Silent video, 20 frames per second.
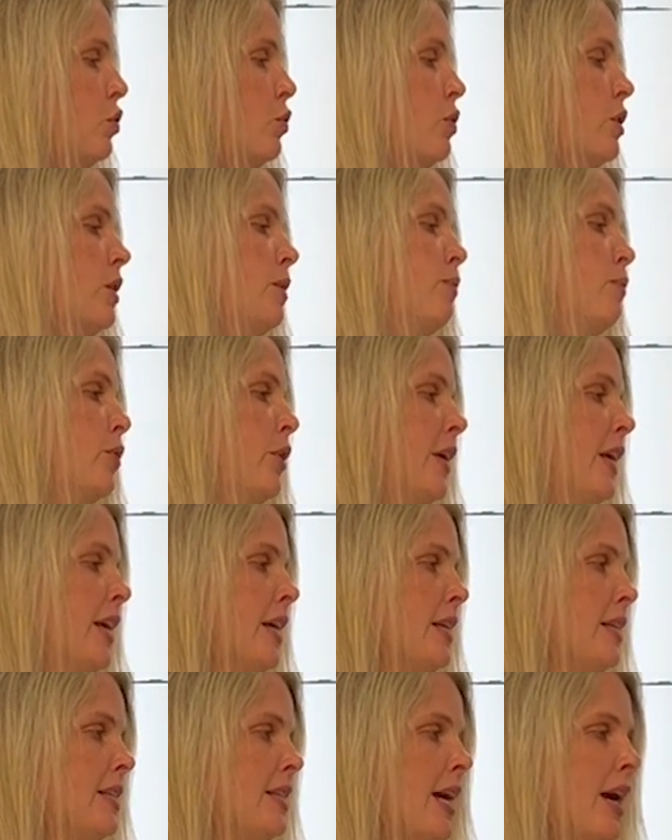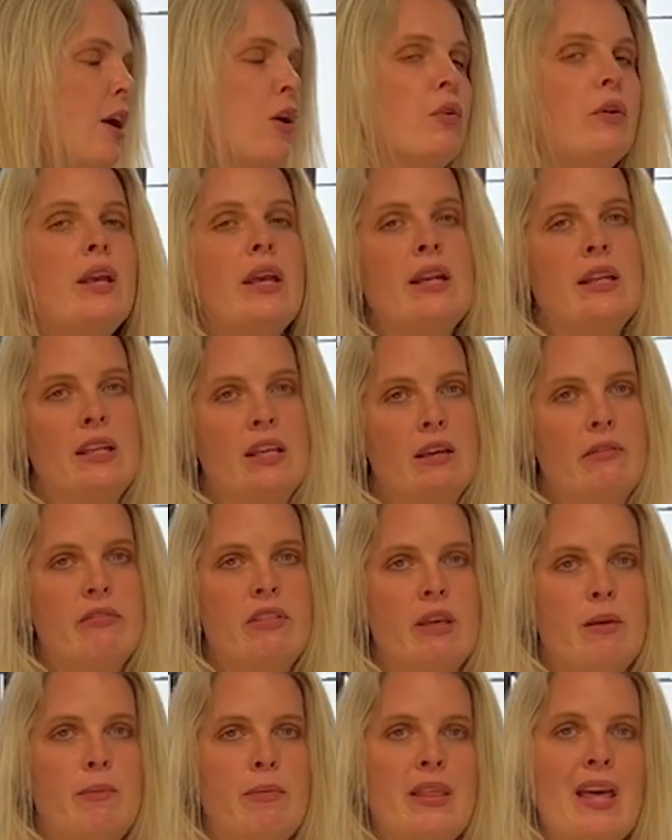can bring it down and give
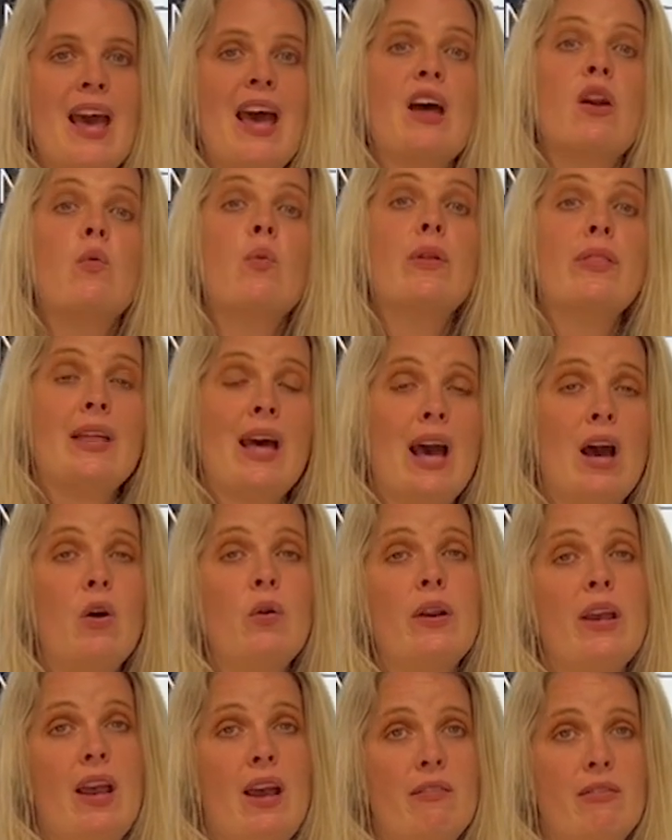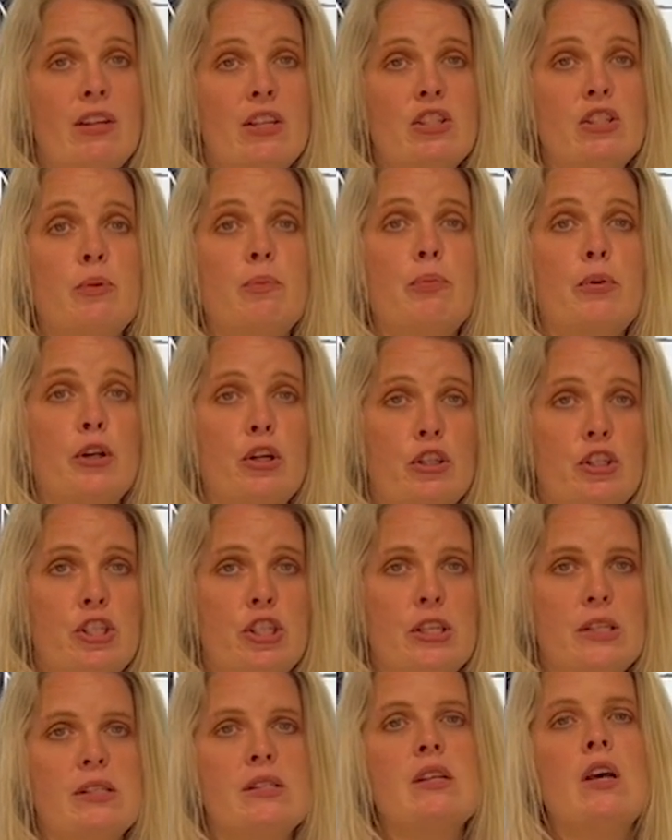them that without having to
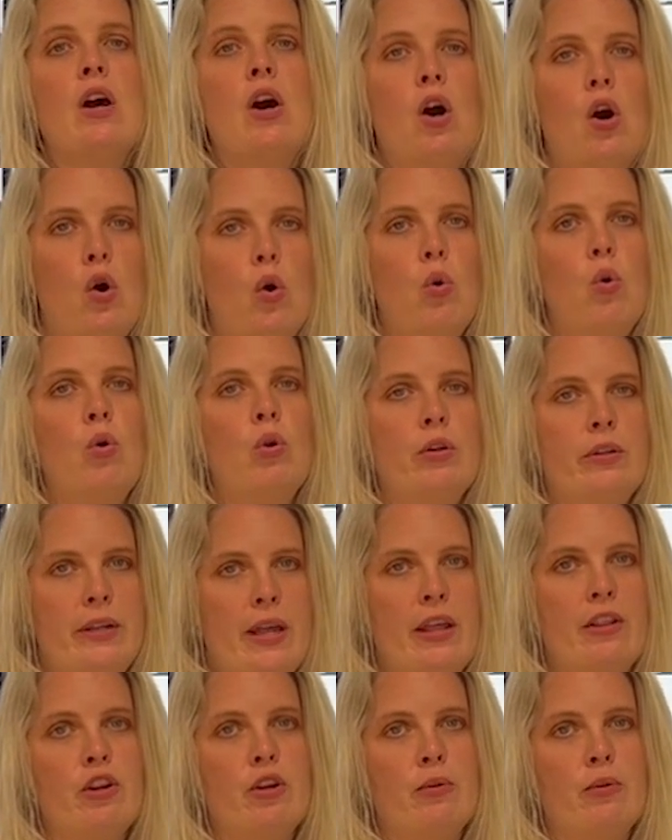purchase a whole nother